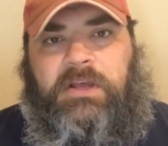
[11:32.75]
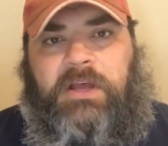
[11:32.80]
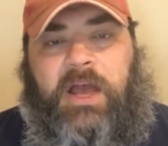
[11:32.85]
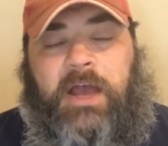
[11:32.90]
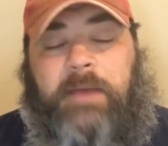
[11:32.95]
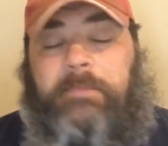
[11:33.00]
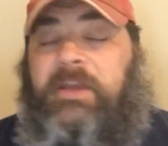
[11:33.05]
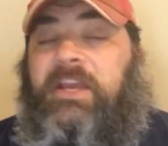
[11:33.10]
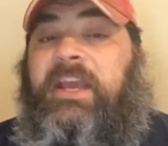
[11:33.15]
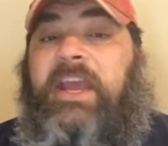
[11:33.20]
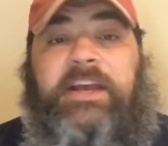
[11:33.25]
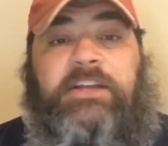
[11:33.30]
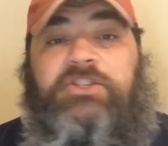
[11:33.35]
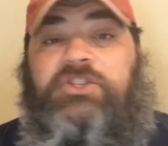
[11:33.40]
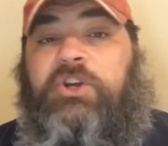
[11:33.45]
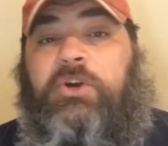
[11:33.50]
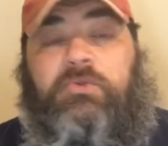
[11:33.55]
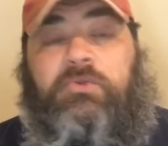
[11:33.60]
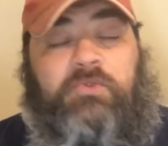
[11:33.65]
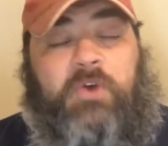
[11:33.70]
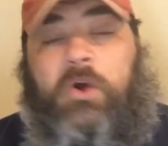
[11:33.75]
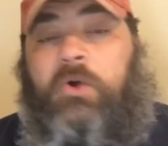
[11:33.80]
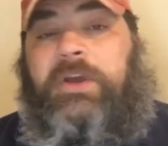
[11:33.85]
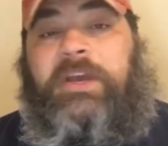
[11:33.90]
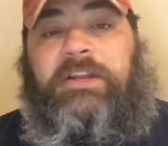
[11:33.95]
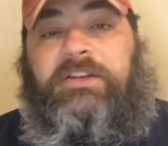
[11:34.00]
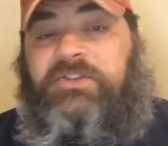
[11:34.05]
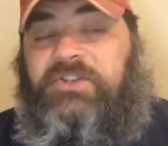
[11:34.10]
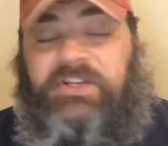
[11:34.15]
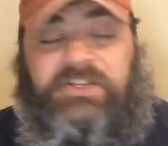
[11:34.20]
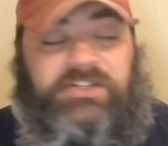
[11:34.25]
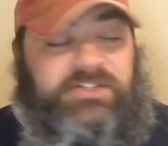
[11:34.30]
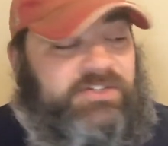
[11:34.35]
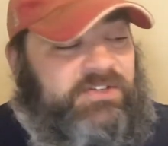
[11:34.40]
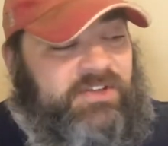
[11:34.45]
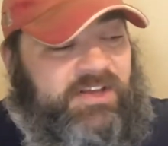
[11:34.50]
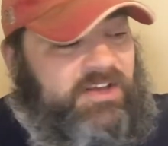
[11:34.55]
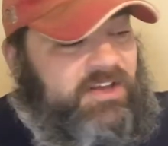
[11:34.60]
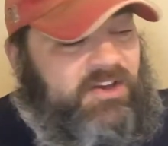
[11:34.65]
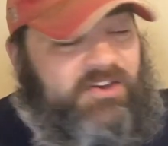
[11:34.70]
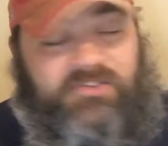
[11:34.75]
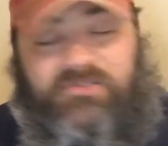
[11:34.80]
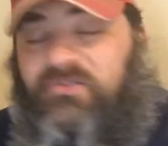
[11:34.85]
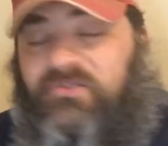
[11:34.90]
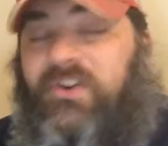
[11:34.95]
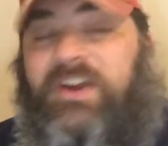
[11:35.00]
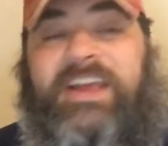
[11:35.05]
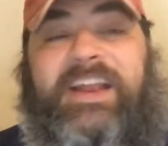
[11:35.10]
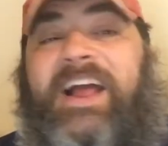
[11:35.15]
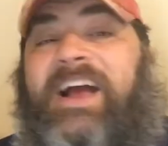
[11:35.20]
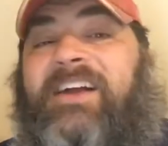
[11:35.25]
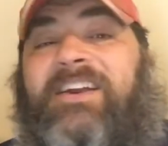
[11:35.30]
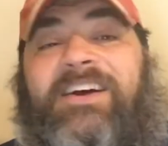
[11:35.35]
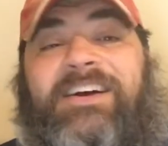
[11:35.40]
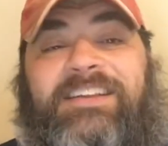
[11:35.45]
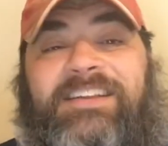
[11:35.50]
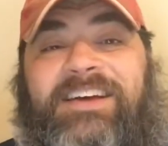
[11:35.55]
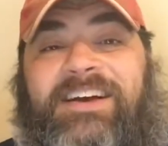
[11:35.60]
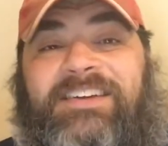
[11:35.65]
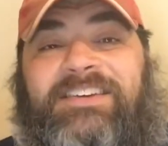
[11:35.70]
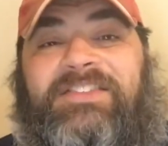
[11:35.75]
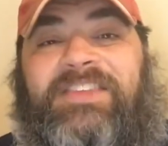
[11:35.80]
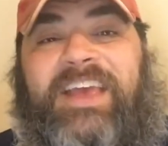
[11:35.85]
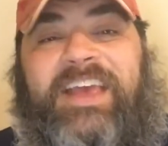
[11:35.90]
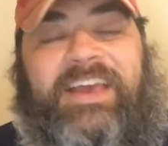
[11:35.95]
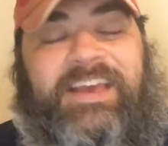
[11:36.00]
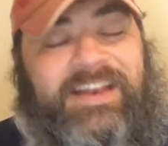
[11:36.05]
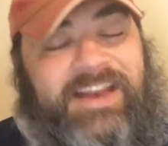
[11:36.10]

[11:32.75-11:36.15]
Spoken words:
I mean, he had Joe Rogan just freaking out on the thing.